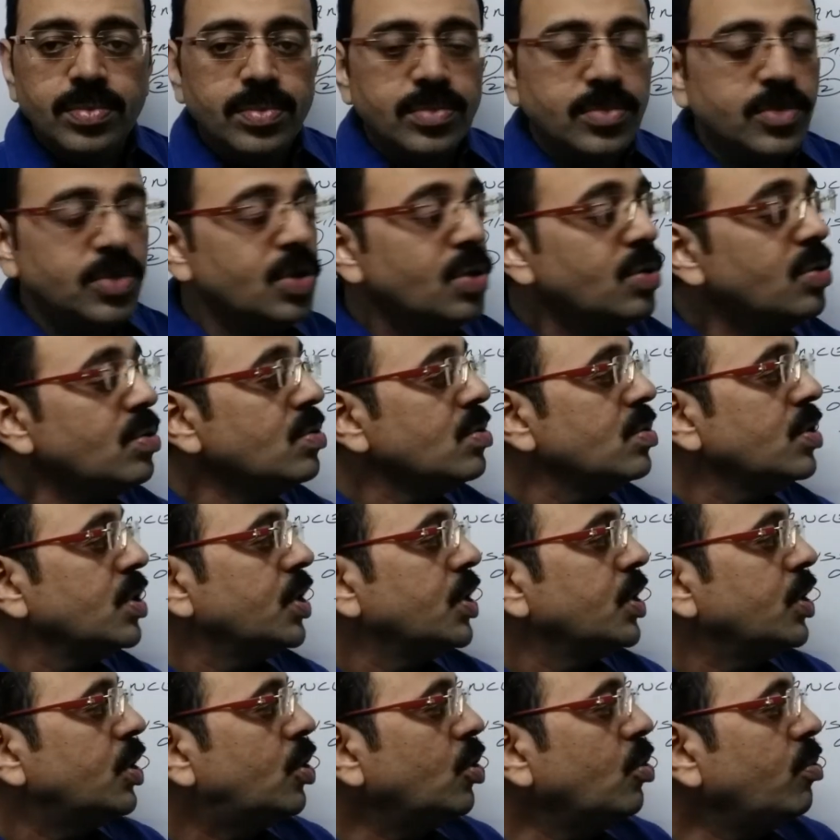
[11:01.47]
So,
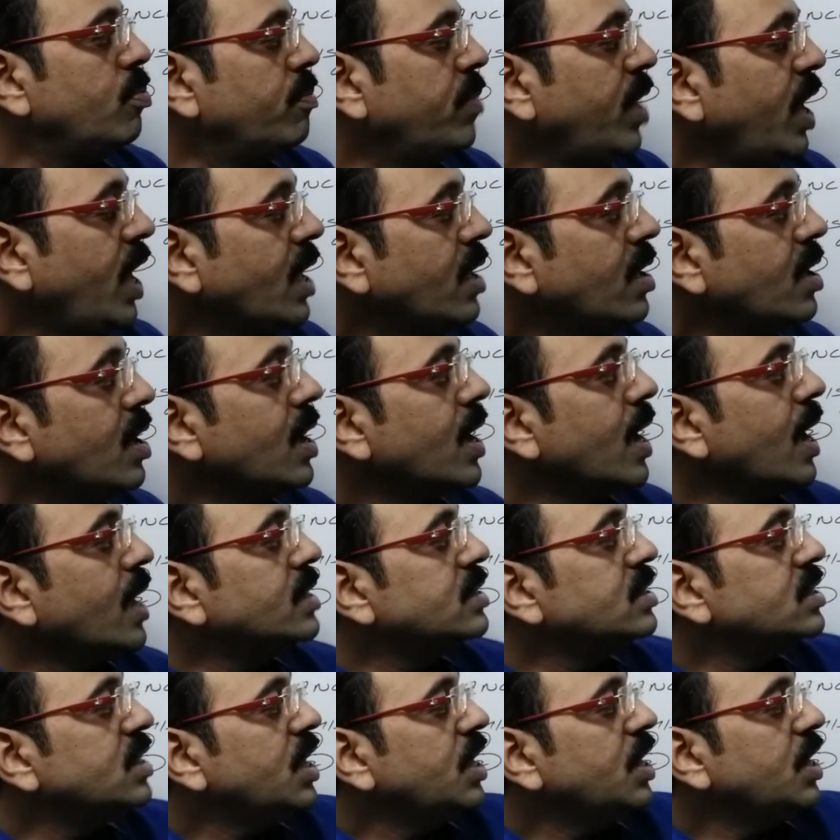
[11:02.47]
to make a
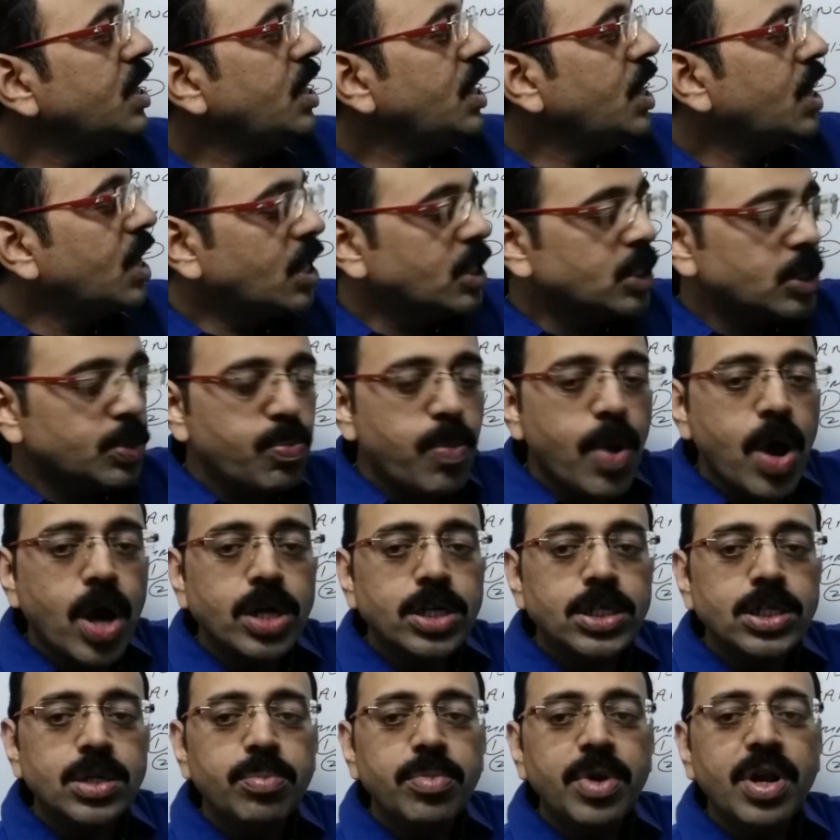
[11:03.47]
consignee
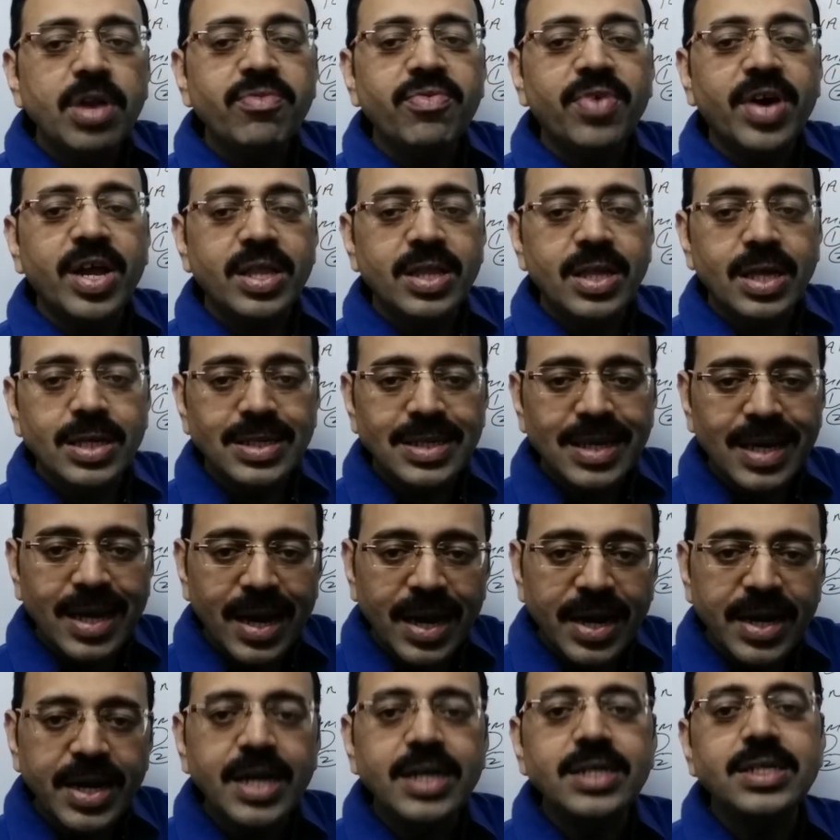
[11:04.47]
responsible for this
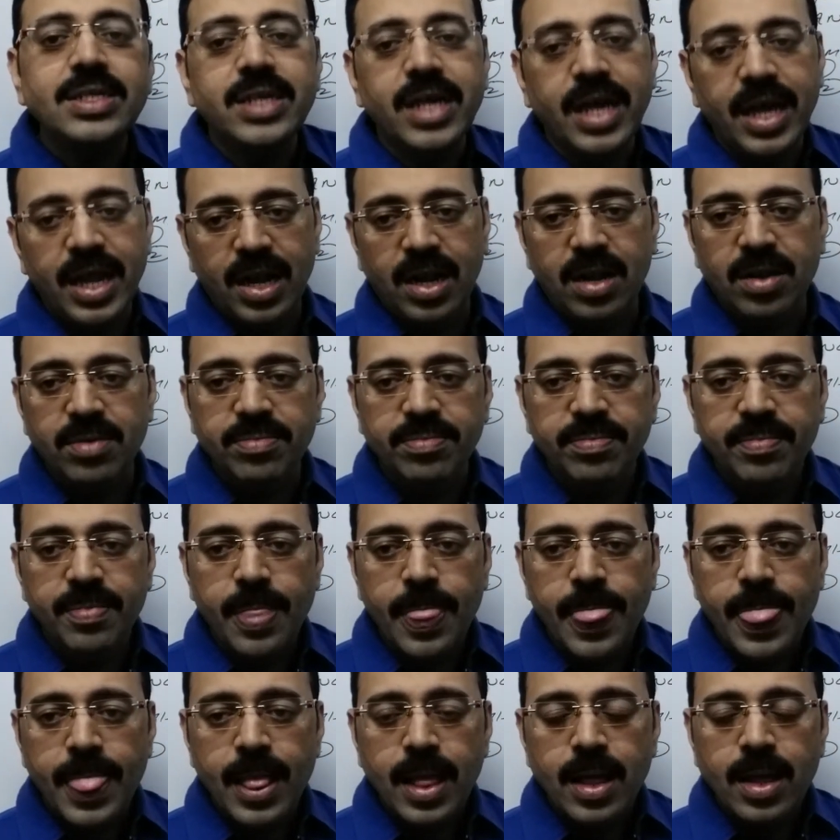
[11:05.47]
credit sale,
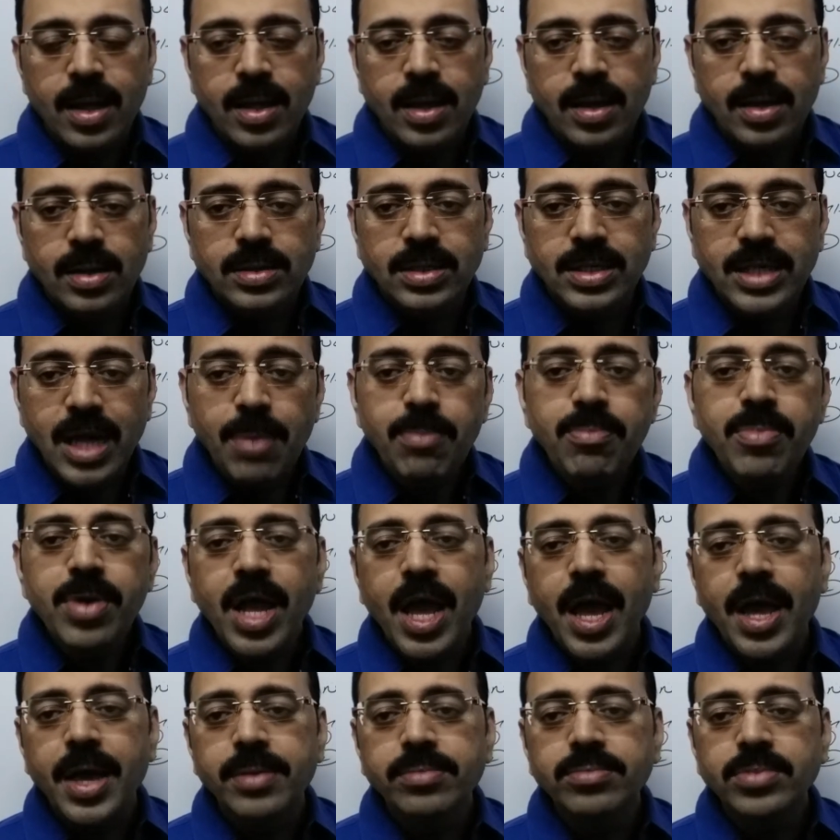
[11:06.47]

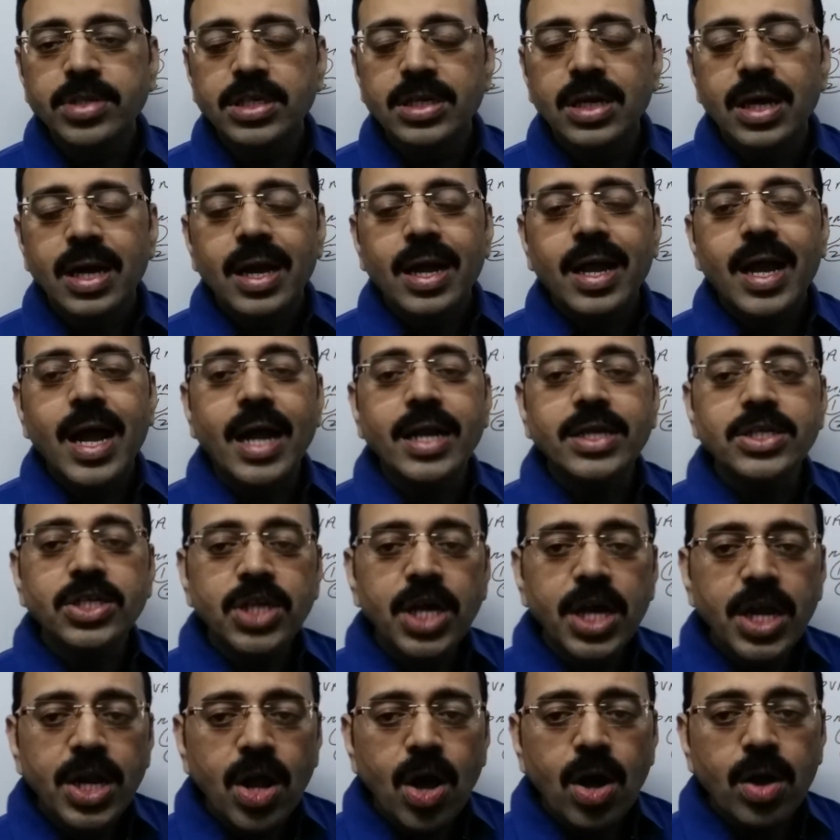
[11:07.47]
sometimes
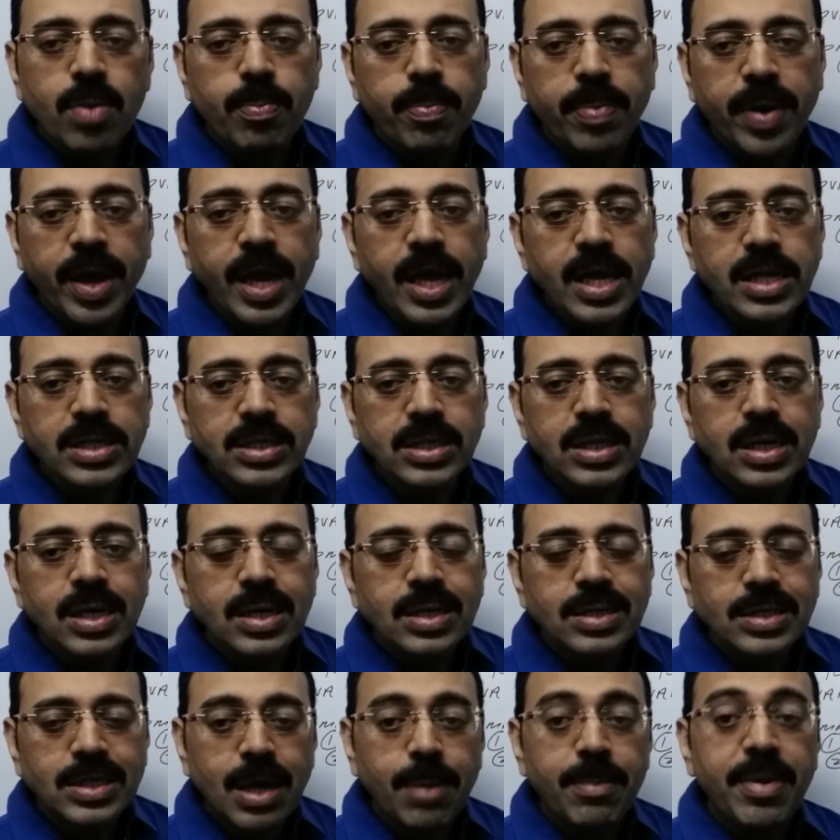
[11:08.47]
consignor pays
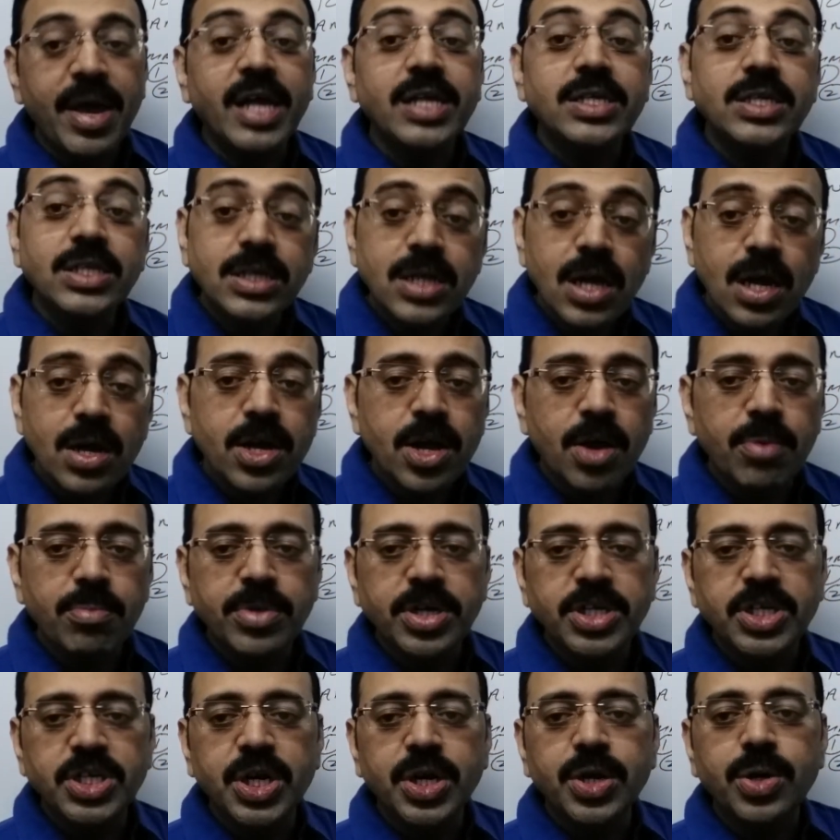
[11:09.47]
some extra
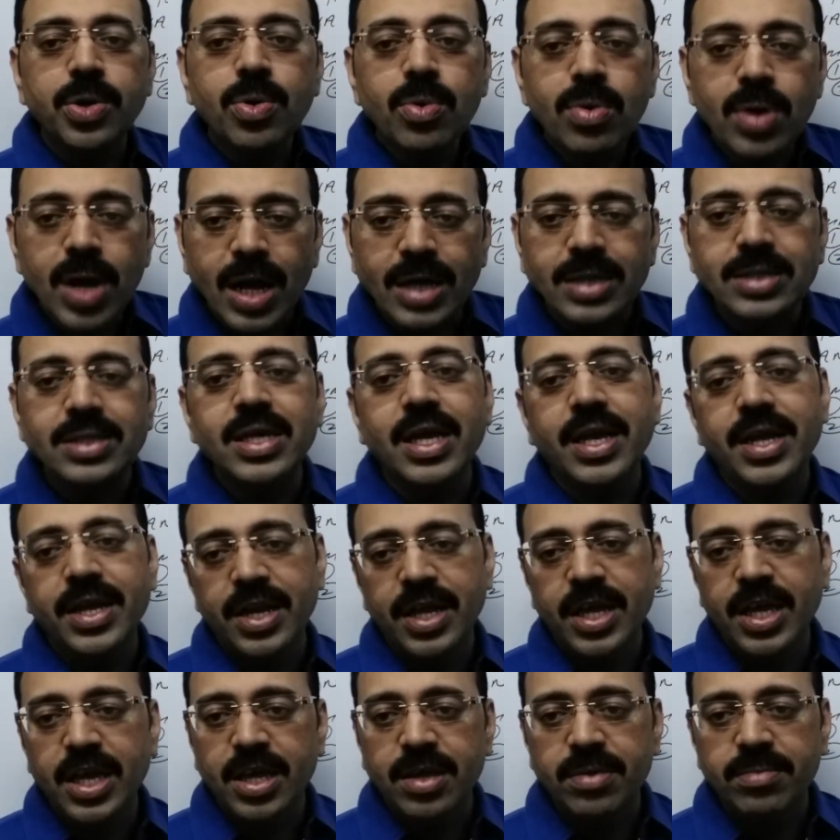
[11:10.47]
commission to
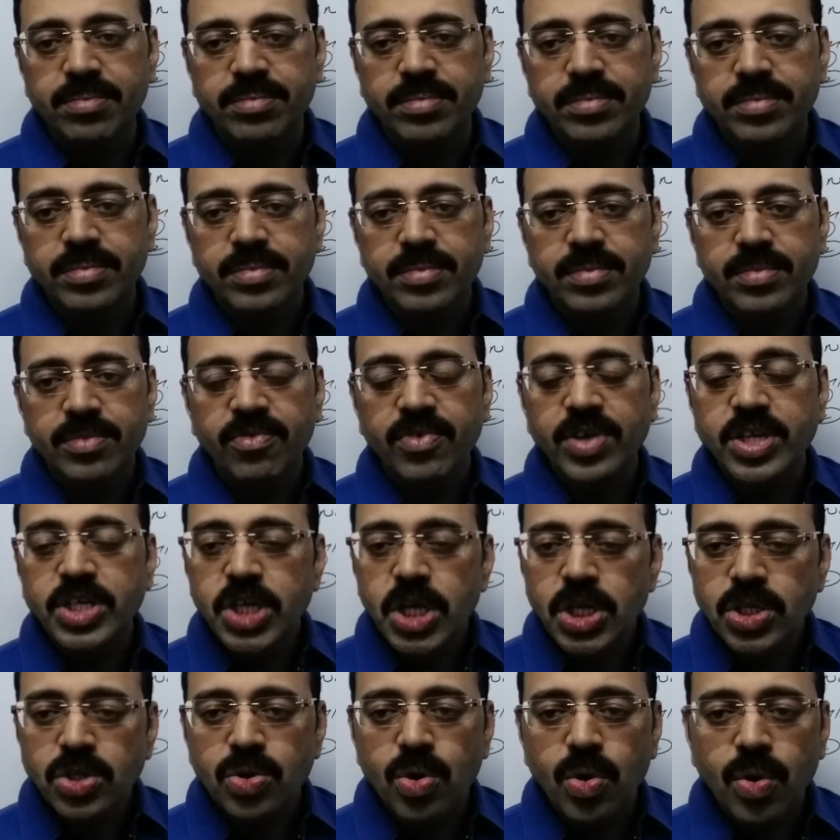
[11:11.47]
consignee, which
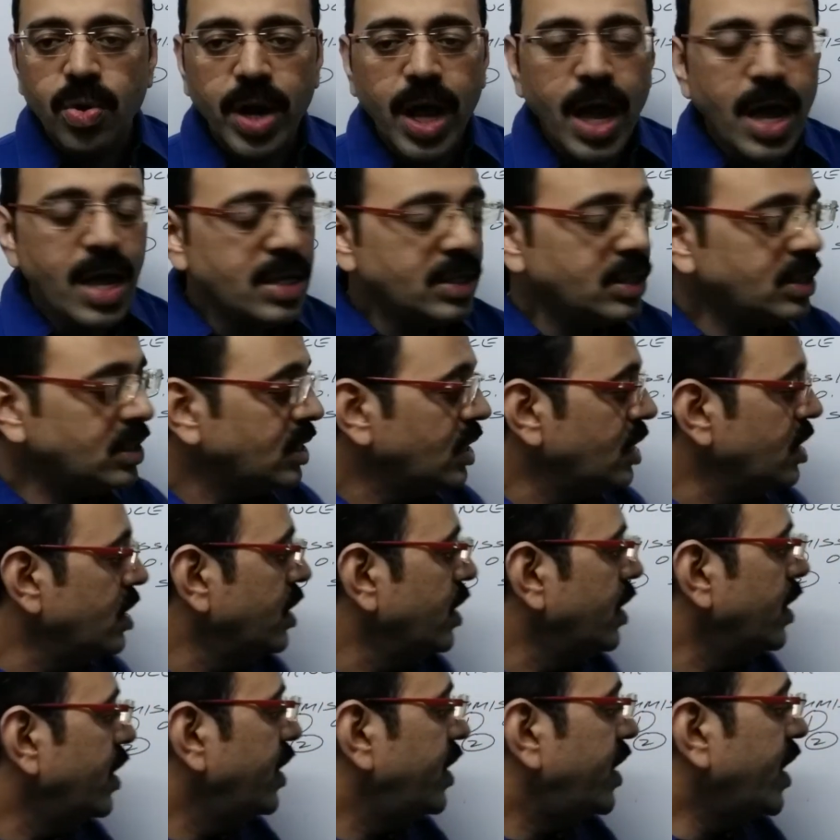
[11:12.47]
is known as
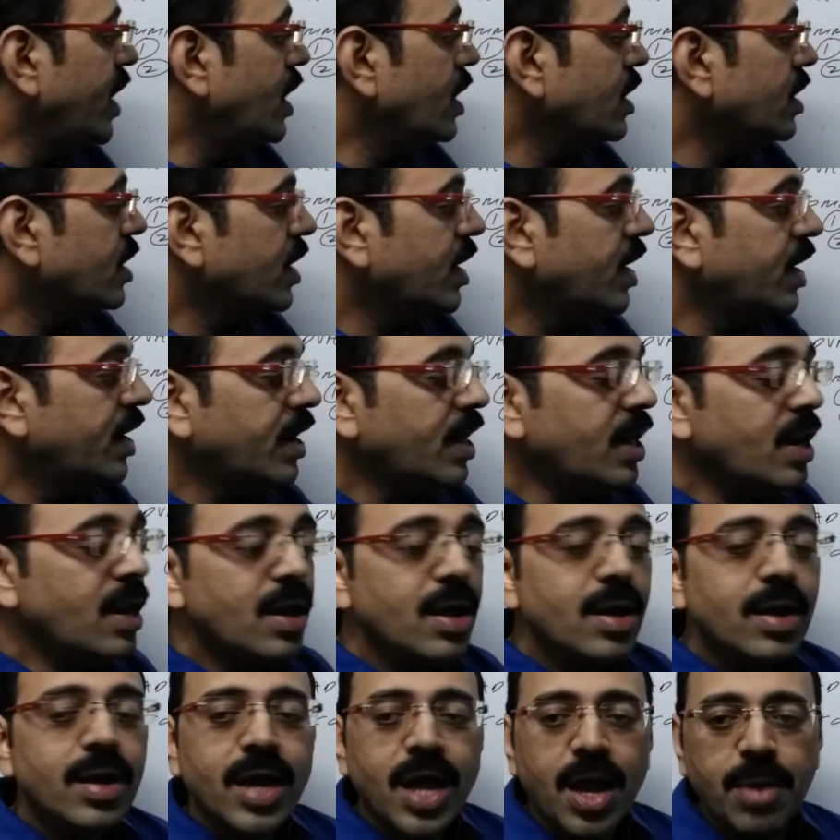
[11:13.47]
del
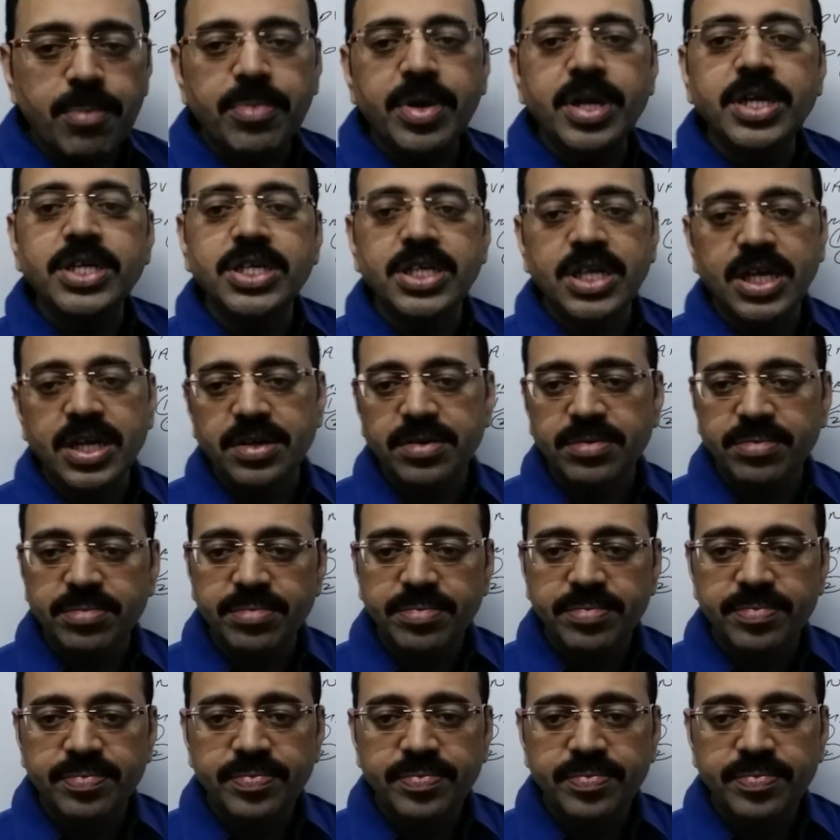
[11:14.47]
creditor commission.